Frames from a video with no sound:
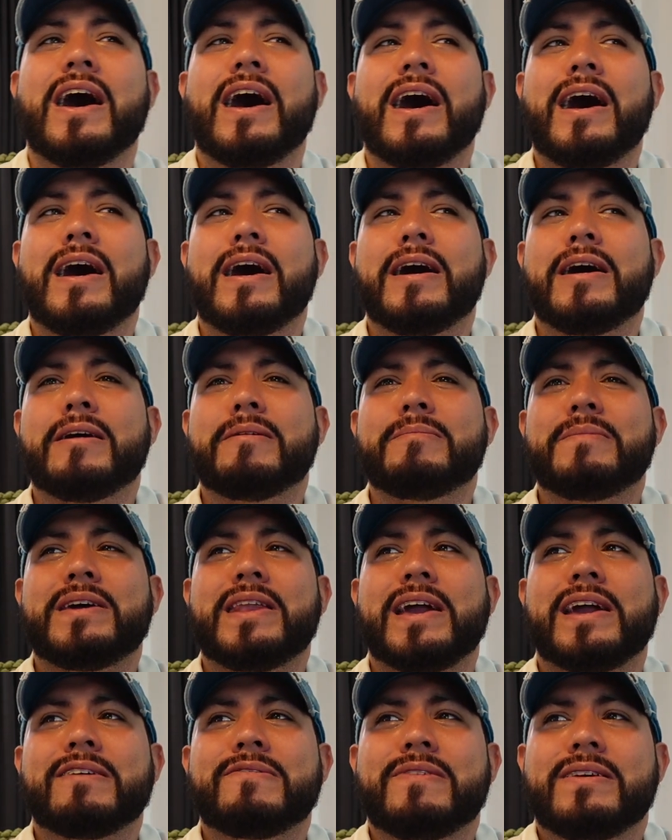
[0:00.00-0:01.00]
And
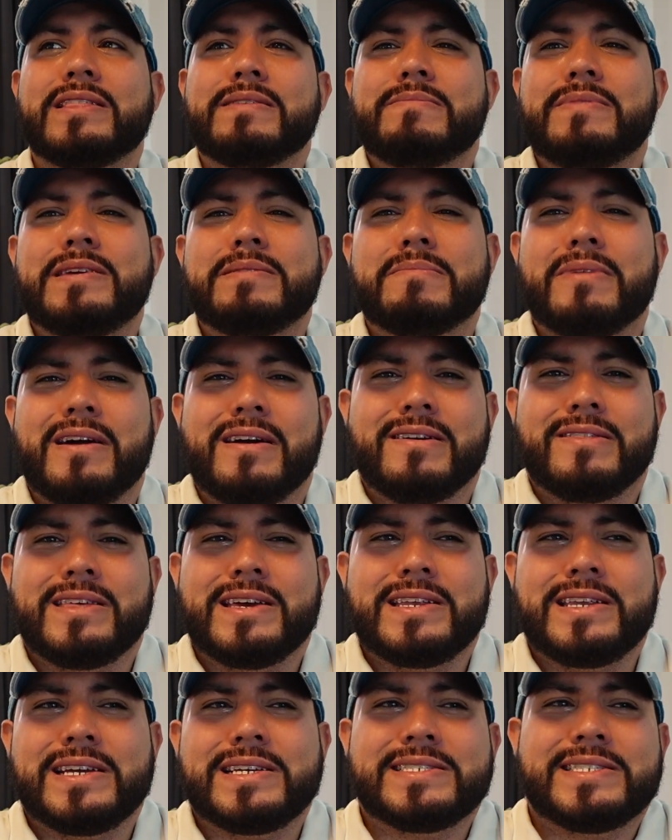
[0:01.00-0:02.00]
I can finally be my
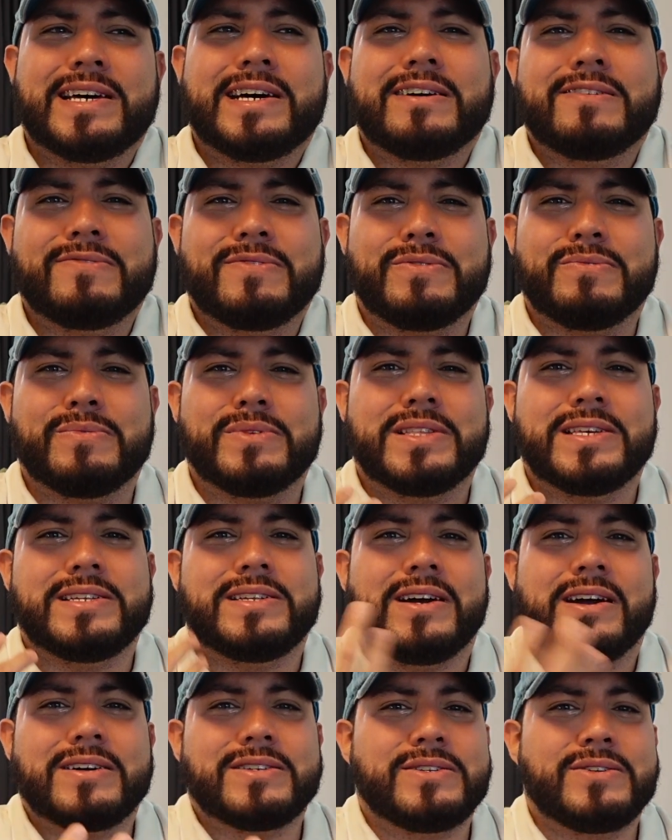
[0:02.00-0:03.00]
authentic self and really
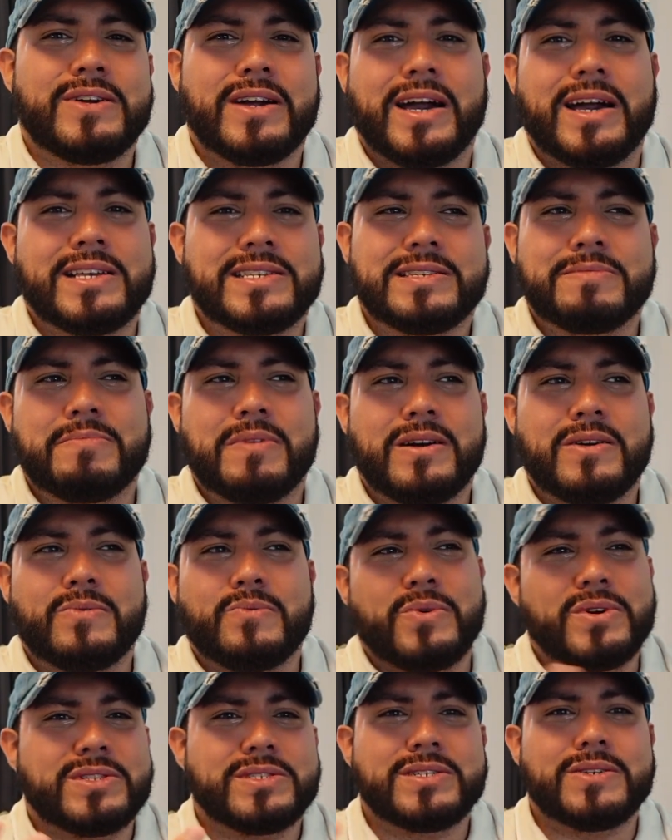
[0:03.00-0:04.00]
talk to you guys
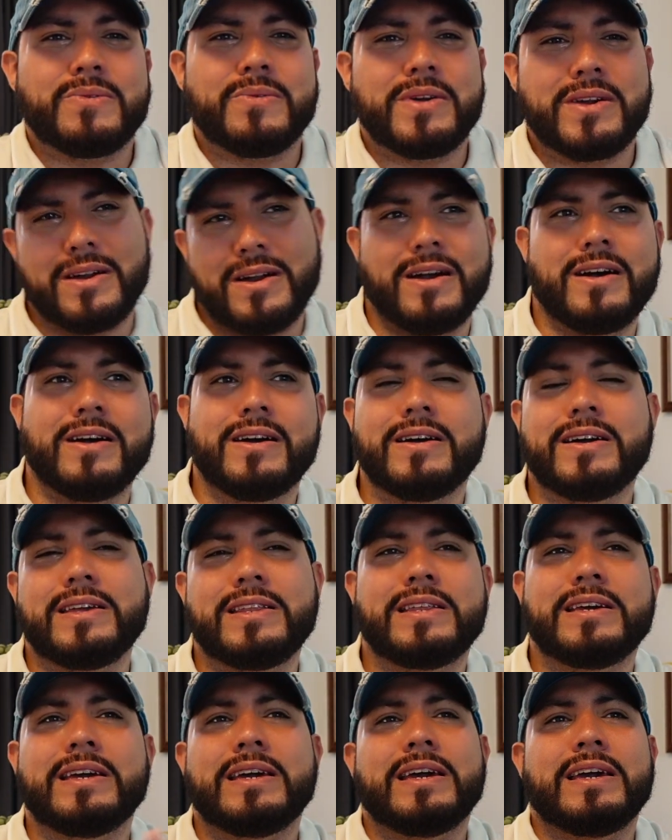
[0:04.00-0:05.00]
about what's going
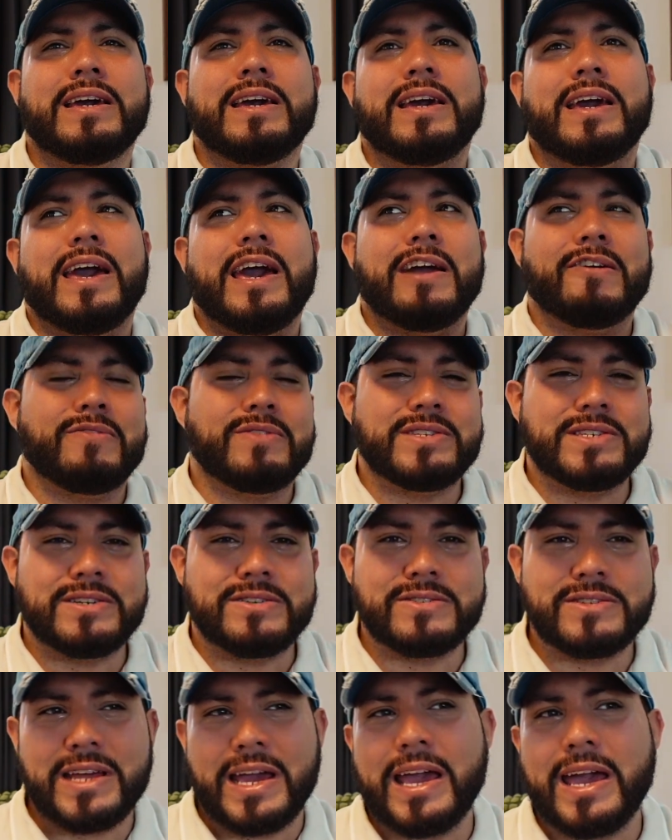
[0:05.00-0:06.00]
on every
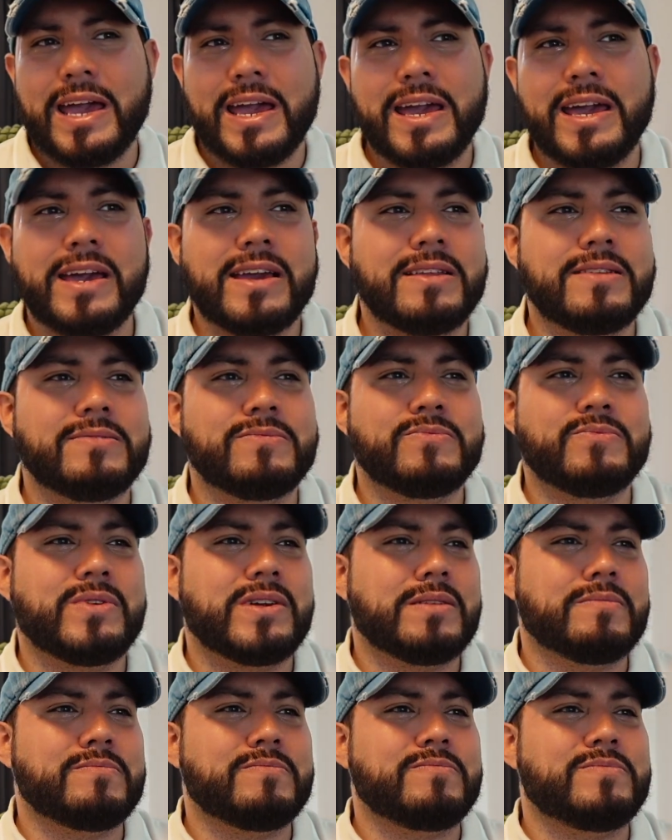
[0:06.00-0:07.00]
single day and what
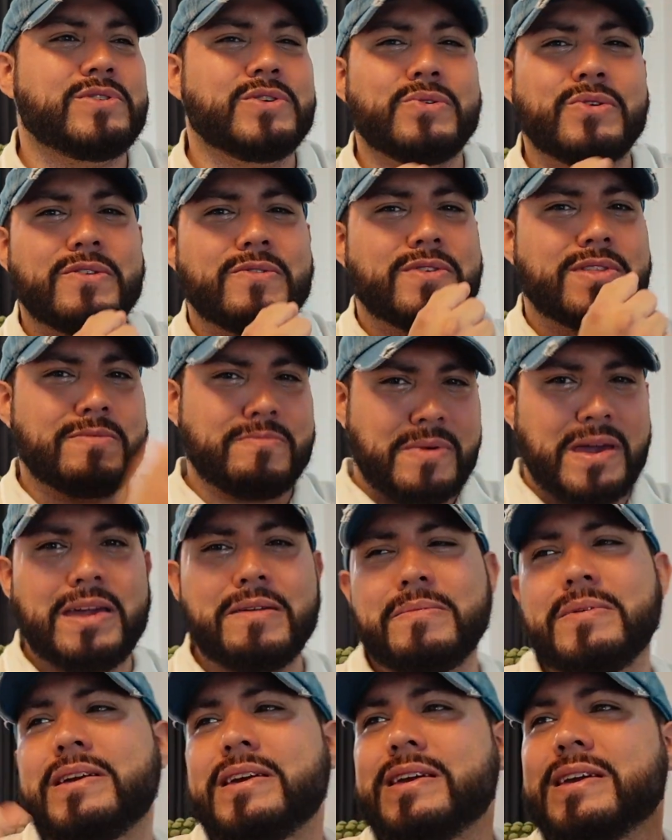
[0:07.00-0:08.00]
I'm doing for the
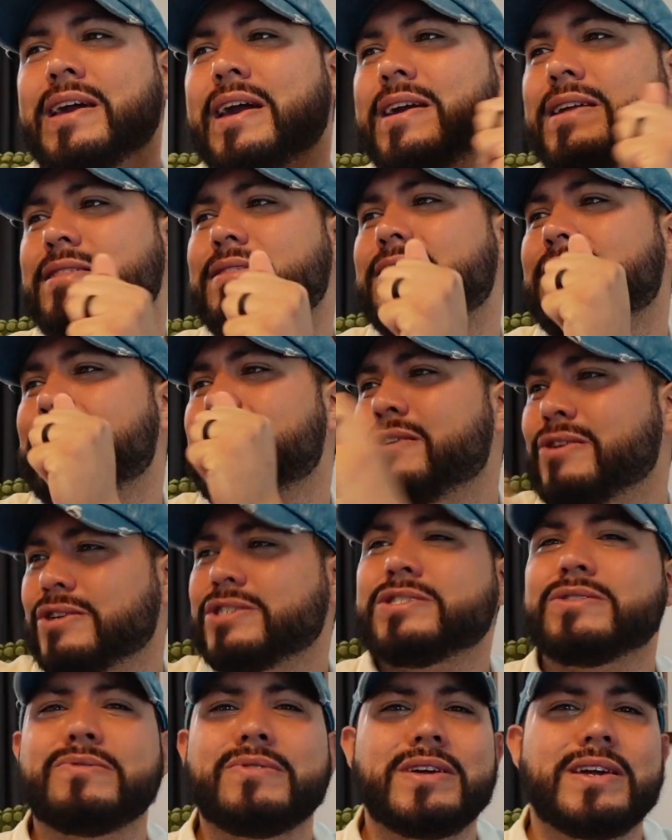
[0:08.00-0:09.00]
baby and the
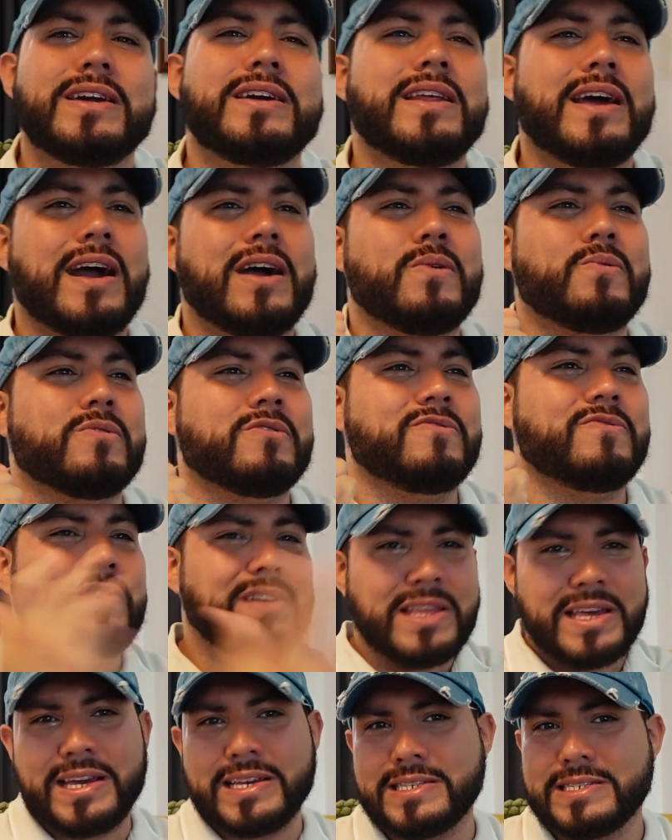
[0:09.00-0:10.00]
nursery and how we're
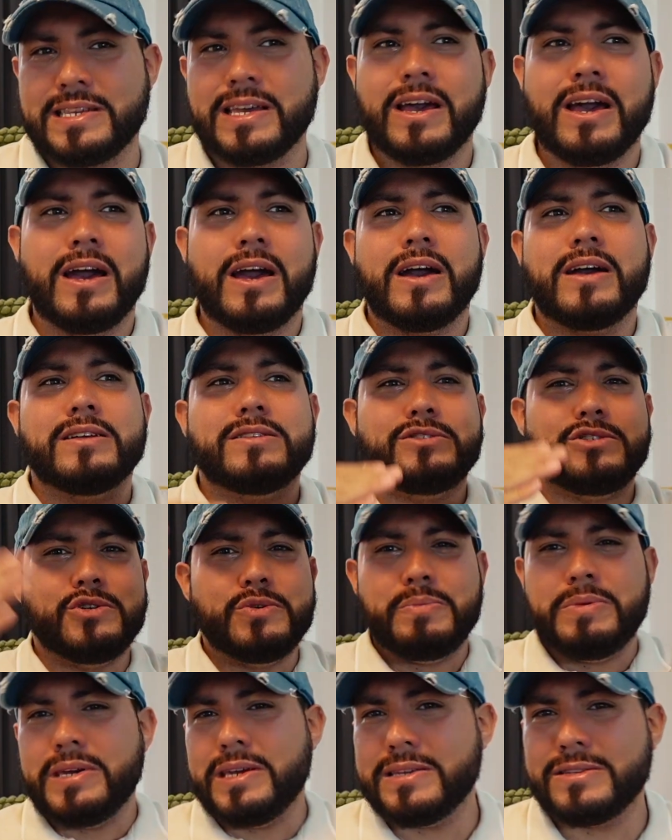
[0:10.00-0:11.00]
feeling as
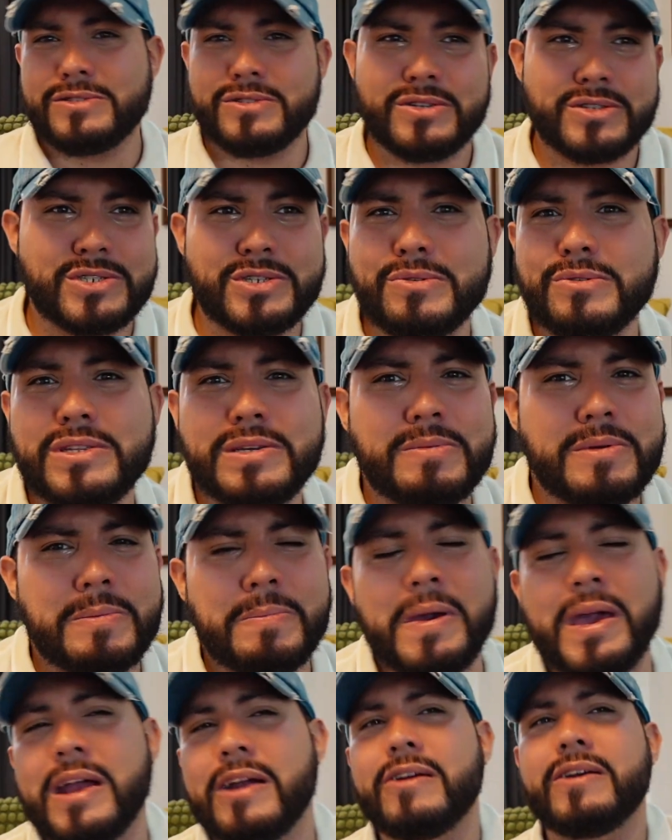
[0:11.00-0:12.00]
soon-to-be
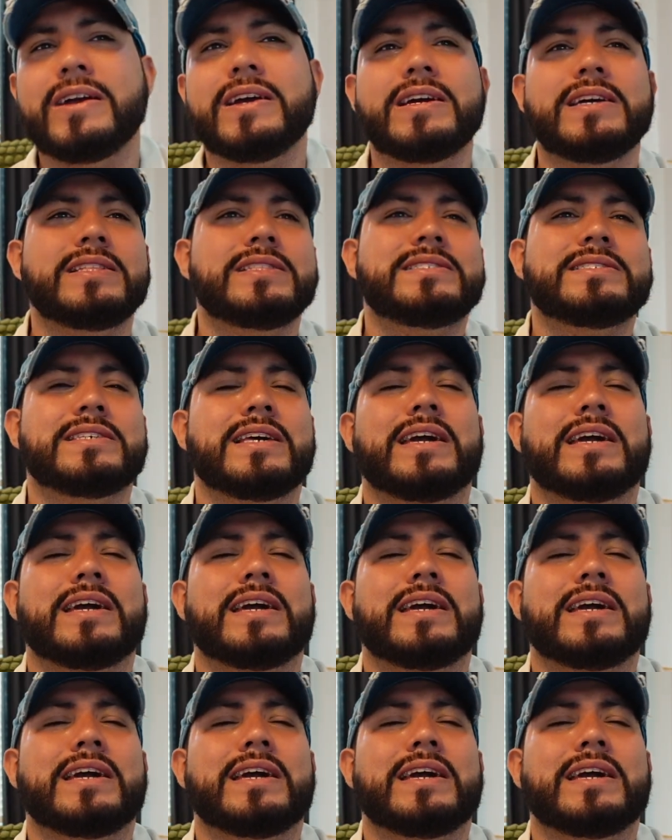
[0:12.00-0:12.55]
parents.